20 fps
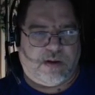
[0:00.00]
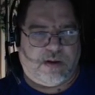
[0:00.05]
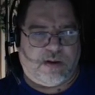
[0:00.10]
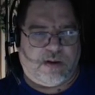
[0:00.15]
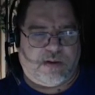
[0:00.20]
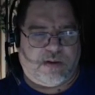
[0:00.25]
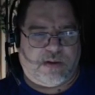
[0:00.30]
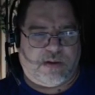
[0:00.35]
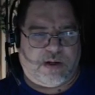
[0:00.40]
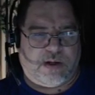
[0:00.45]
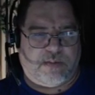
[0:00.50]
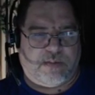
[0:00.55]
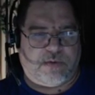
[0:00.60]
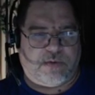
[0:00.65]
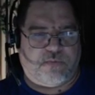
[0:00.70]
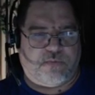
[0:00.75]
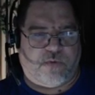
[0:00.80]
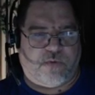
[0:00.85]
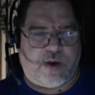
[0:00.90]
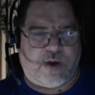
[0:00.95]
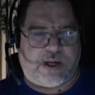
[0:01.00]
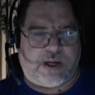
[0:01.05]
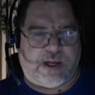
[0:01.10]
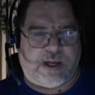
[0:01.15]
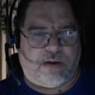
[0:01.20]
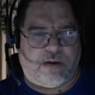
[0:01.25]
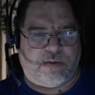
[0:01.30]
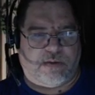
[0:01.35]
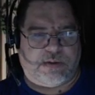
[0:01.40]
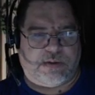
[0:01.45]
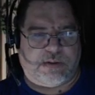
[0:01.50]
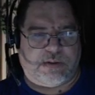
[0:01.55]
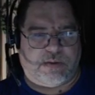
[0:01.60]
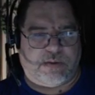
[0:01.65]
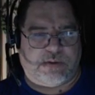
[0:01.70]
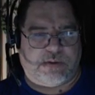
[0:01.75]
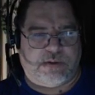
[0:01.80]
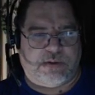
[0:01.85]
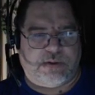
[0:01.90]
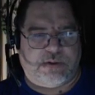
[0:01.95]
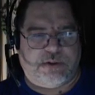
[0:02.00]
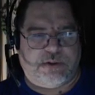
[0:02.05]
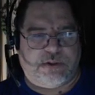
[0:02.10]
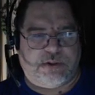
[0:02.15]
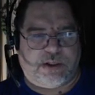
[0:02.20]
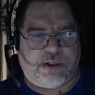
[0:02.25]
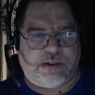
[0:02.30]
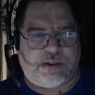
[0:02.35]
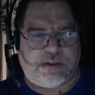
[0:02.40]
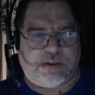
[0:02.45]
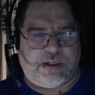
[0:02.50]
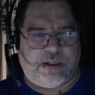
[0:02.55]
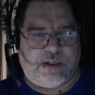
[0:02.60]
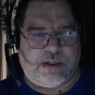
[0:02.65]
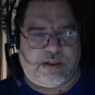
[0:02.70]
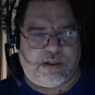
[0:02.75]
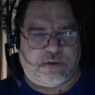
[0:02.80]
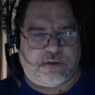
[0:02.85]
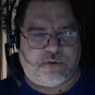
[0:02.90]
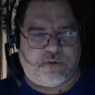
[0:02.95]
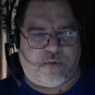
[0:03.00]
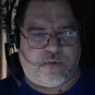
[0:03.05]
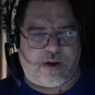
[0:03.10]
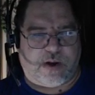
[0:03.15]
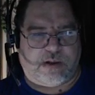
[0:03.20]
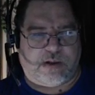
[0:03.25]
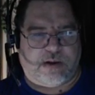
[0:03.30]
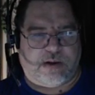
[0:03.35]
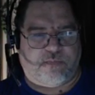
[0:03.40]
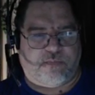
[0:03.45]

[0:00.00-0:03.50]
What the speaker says: and then I'm going to drag it out so it's just directly in